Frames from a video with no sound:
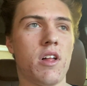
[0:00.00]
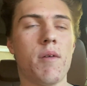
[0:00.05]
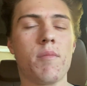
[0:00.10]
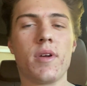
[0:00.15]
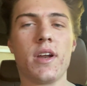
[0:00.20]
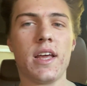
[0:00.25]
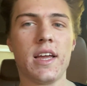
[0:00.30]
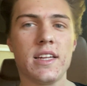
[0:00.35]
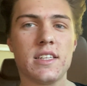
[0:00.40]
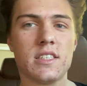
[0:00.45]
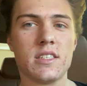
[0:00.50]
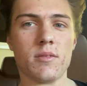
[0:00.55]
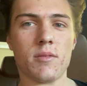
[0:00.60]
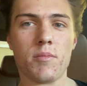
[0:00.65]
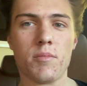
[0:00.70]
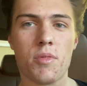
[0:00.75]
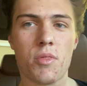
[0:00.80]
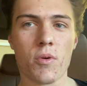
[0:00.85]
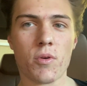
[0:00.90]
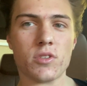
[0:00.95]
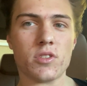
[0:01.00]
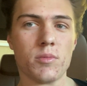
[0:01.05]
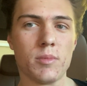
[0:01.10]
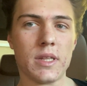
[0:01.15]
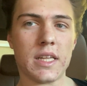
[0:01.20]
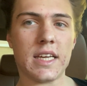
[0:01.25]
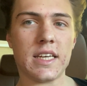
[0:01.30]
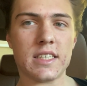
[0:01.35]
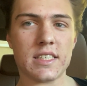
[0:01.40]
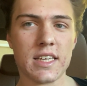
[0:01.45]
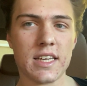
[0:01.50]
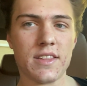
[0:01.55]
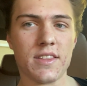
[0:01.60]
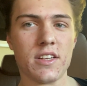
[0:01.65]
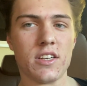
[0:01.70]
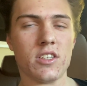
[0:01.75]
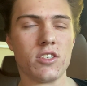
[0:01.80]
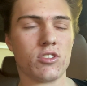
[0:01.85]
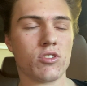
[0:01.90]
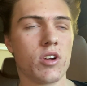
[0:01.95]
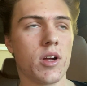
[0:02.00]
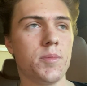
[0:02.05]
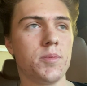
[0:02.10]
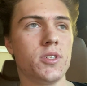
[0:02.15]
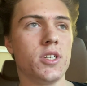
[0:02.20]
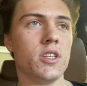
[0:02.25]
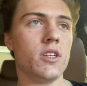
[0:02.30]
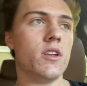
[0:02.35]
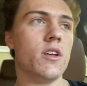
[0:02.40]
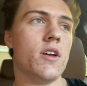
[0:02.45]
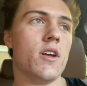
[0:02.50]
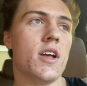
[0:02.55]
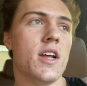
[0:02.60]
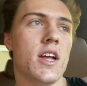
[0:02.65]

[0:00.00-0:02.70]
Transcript: I'm going to throw some links in the description.